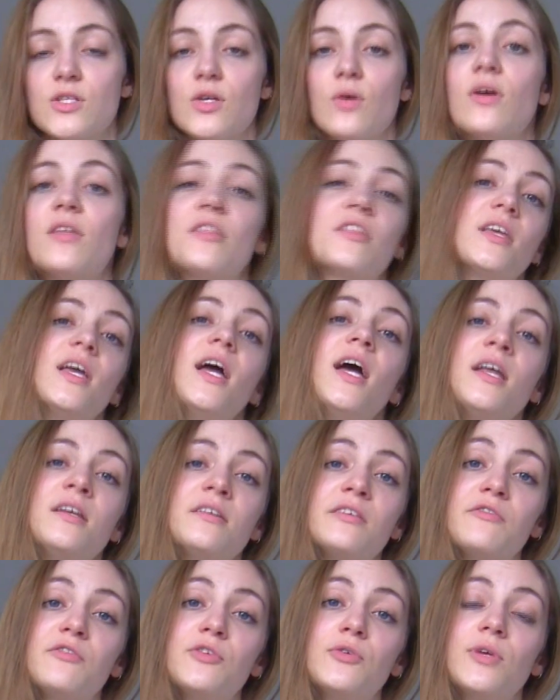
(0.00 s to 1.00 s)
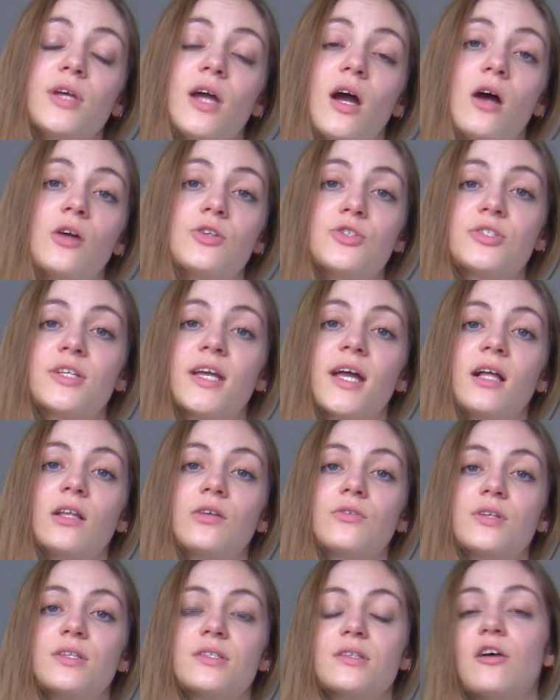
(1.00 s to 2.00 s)
So in the end, if you eat 100
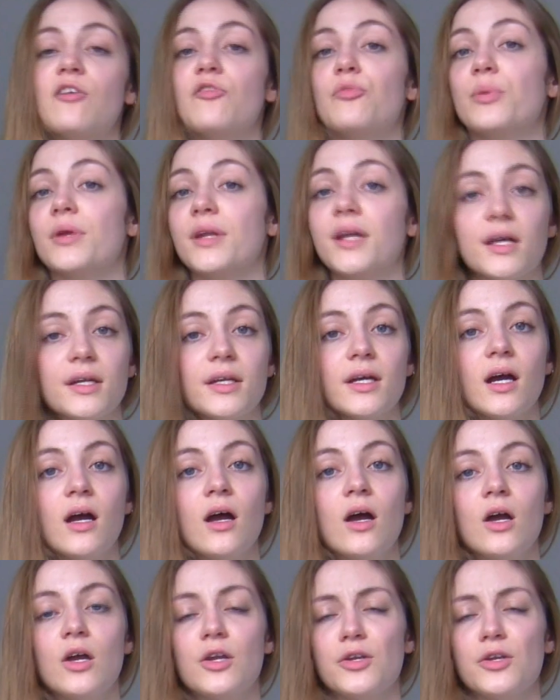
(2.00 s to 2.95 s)
calories of banana,